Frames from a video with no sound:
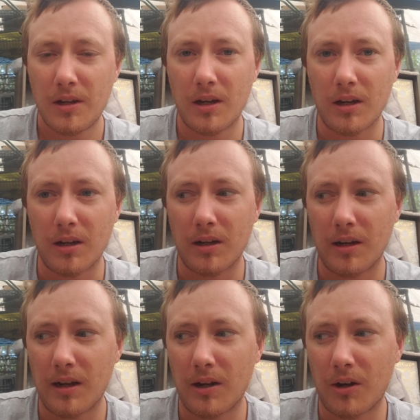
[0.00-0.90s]

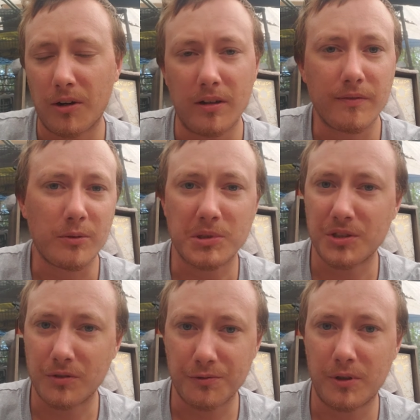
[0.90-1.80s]
are infamous
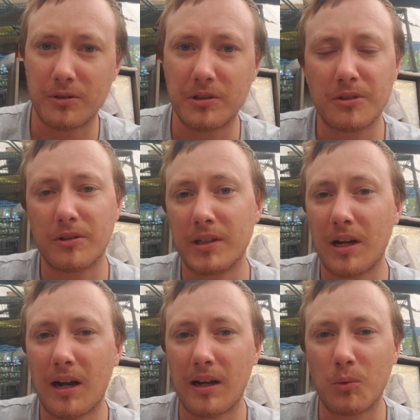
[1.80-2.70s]
for falling during
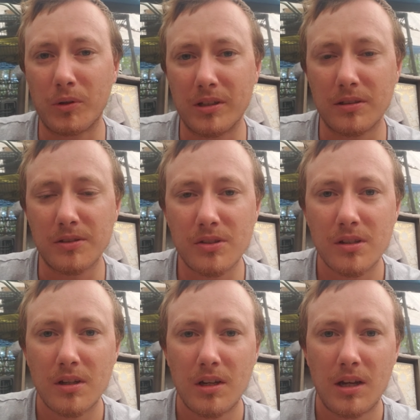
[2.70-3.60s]
high winds,
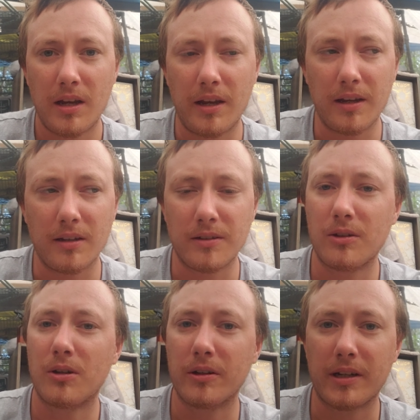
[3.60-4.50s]
and
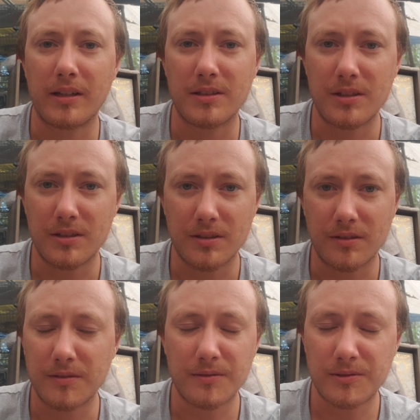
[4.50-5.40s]
hurricane
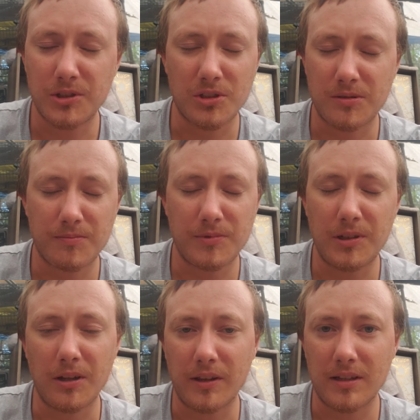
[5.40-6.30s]
season, just,
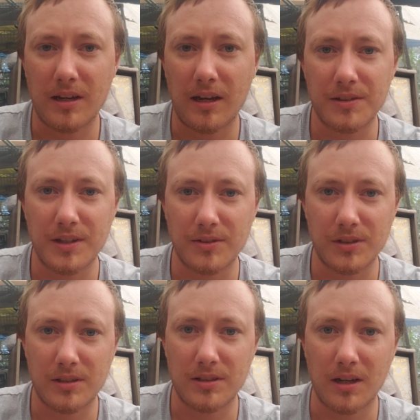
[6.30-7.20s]
you know, that kind of sounds
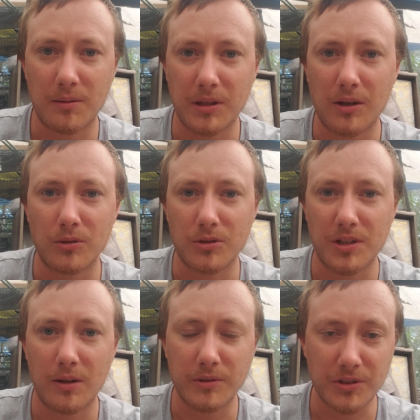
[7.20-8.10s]
like the time that those
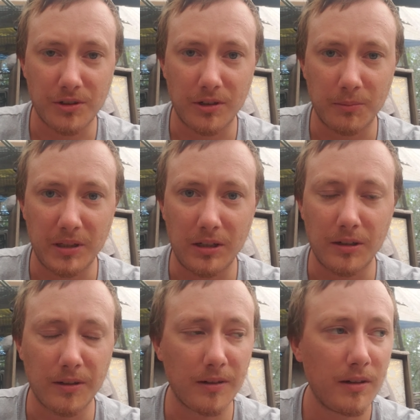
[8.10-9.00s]
high winds are going to be
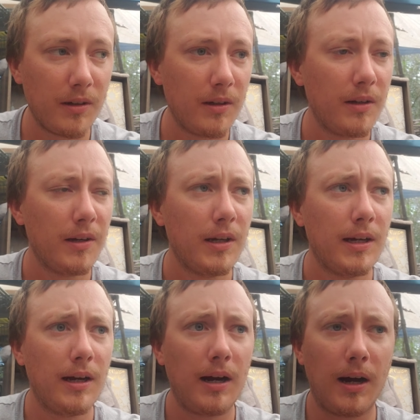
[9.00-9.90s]
here.
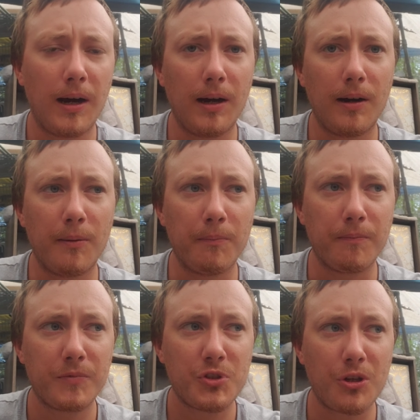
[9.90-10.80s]

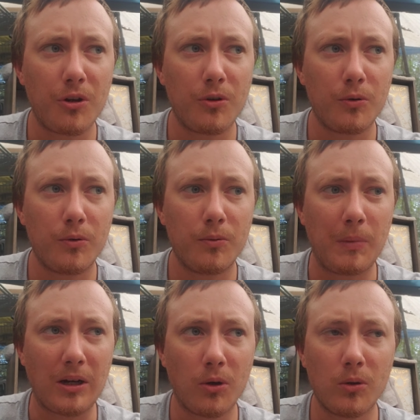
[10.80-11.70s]
So
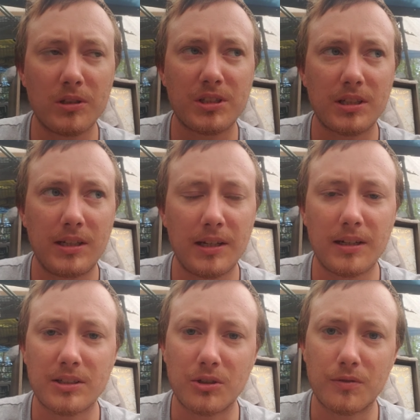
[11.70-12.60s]
my goal is to get
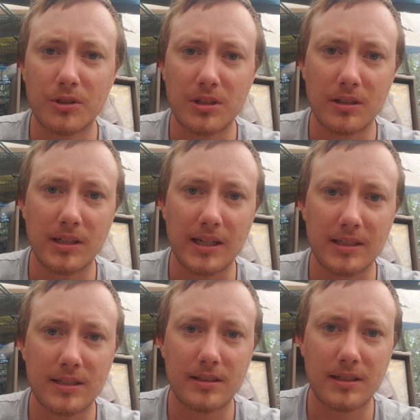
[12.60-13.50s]
us over to the
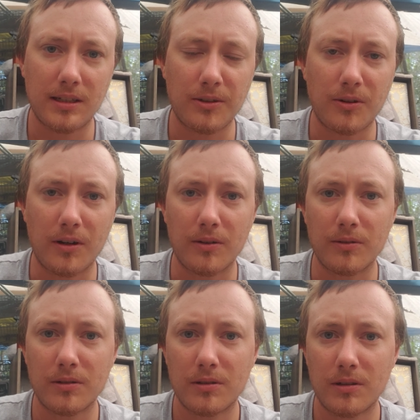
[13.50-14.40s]
next tent ground,